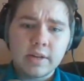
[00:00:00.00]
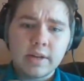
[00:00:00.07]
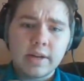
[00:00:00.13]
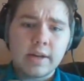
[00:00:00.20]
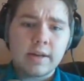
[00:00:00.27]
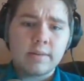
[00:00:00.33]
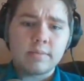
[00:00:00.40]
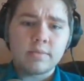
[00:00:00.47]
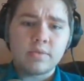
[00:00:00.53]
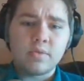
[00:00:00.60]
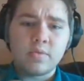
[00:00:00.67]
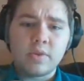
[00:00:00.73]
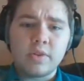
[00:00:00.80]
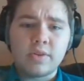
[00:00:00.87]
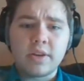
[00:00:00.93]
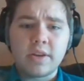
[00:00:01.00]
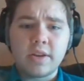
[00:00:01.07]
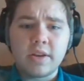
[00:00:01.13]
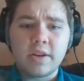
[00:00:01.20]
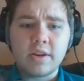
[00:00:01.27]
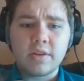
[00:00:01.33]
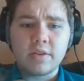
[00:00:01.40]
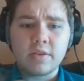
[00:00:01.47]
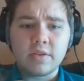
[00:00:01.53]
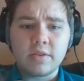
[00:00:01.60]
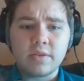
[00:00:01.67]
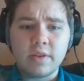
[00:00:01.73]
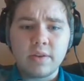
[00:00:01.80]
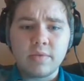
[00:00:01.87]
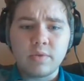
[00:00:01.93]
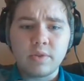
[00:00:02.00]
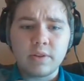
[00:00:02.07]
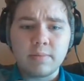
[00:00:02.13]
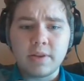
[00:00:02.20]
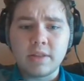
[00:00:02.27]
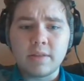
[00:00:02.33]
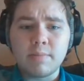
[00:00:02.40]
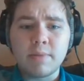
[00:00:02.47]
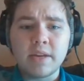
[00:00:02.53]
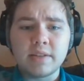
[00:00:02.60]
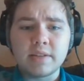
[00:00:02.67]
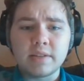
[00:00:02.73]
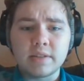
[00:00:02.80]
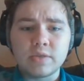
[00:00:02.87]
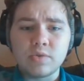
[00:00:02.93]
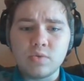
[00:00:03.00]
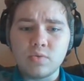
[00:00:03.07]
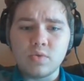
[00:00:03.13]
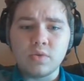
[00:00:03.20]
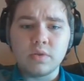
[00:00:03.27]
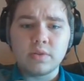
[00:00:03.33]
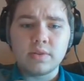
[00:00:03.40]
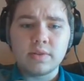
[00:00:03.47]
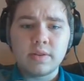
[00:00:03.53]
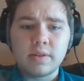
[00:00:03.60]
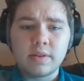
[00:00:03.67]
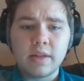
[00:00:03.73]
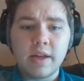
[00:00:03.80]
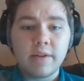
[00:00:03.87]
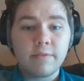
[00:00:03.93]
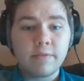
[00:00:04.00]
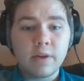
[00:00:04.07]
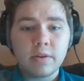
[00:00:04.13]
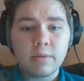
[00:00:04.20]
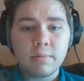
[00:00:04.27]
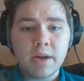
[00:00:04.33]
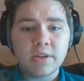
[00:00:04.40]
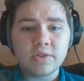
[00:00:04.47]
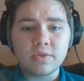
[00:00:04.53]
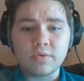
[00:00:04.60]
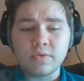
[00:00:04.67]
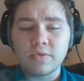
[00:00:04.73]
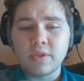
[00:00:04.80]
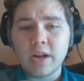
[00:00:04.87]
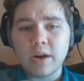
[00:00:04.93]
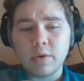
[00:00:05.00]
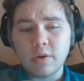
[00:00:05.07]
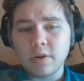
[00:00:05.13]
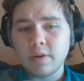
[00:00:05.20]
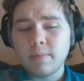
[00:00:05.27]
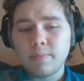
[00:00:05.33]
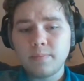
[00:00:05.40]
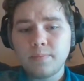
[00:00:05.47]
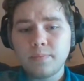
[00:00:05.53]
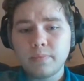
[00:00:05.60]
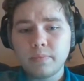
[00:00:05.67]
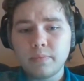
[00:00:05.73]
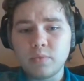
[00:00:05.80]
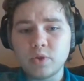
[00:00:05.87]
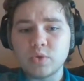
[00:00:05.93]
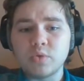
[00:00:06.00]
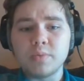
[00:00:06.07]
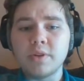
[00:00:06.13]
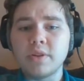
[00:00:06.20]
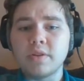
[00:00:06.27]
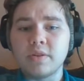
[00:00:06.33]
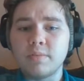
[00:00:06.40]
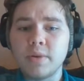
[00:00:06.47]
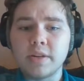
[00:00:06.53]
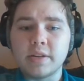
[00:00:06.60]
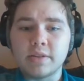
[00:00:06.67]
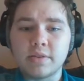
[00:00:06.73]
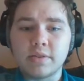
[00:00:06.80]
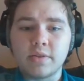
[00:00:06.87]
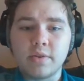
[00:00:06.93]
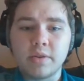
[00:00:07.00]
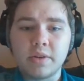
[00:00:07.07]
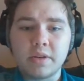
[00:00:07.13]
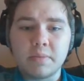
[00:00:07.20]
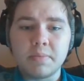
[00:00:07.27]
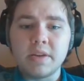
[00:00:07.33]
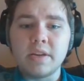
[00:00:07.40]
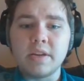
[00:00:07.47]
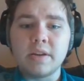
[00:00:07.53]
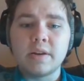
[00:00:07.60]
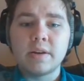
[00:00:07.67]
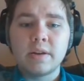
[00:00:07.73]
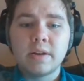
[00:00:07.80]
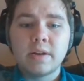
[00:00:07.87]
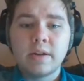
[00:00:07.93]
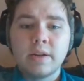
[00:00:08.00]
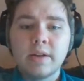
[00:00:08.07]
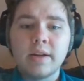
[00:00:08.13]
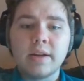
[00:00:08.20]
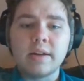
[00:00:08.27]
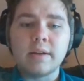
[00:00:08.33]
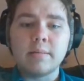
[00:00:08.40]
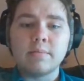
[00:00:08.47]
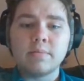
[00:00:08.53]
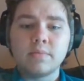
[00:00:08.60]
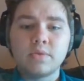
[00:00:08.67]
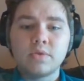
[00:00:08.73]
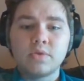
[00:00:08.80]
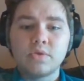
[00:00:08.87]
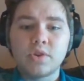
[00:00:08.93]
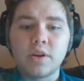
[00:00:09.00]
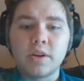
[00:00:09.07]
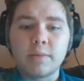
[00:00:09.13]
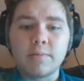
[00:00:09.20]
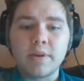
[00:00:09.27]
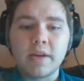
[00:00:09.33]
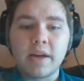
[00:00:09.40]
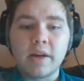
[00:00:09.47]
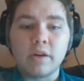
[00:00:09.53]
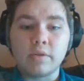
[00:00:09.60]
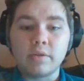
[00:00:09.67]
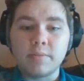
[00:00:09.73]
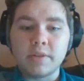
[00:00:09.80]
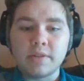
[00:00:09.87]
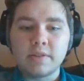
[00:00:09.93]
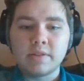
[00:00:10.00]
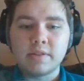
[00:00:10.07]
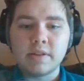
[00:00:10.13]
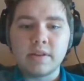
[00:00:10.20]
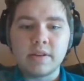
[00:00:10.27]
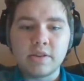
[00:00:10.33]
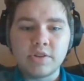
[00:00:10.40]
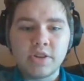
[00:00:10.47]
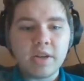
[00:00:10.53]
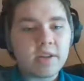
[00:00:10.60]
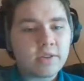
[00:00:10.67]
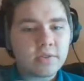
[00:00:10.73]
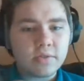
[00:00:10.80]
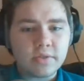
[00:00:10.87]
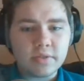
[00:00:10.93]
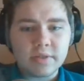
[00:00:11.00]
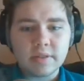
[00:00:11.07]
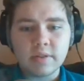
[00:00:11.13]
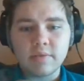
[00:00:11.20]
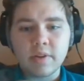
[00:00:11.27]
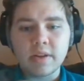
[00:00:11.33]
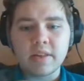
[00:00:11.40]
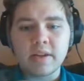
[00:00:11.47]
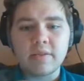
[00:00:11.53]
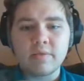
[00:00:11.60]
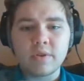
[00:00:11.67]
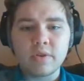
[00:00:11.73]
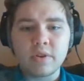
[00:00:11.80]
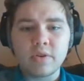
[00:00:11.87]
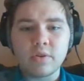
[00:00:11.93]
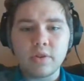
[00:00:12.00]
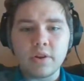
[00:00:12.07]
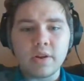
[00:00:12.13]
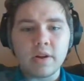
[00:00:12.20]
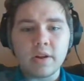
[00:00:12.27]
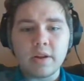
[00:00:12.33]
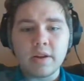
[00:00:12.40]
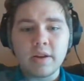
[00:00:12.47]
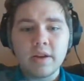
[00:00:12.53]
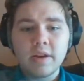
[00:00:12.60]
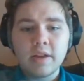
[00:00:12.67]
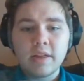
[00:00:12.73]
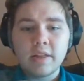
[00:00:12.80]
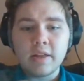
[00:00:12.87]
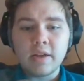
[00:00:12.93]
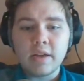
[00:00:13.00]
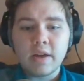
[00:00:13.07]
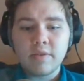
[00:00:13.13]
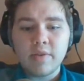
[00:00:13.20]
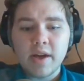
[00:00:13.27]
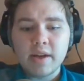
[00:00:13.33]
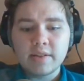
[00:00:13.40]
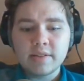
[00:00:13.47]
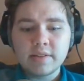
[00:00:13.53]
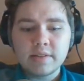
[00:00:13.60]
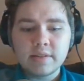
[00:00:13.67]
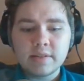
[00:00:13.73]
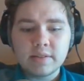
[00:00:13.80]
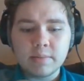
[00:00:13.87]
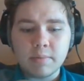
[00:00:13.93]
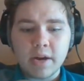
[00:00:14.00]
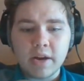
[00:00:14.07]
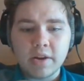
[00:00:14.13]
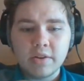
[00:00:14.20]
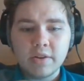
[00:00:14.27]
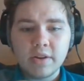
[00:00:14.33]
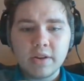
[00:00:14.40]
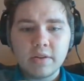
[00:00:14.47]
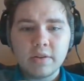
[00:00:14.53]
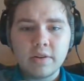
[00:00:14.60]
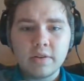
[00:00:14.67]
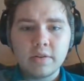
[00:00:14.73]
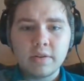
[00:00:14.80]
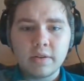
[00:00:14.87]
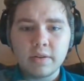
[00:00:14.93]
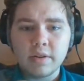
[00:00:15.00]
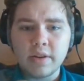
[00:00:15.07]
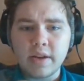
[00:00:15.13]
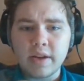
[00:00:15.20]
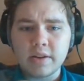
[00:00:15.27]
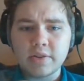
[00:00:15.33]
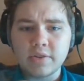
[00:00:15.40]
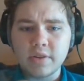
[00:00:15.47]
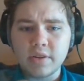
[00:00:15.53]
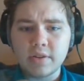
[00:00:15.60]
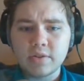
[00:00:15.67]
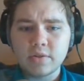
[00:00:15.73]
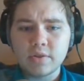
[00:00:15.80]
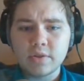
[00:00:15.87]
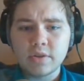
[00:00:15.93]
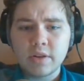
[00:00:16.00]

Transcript: So if we look in here, they've only made the basic tools. They have found a magical flower, which will be good because they're going to be trying to make alchemists and enchanters and stuff like that very early on. They have access to some iron down here. I'm going to actually get a torch.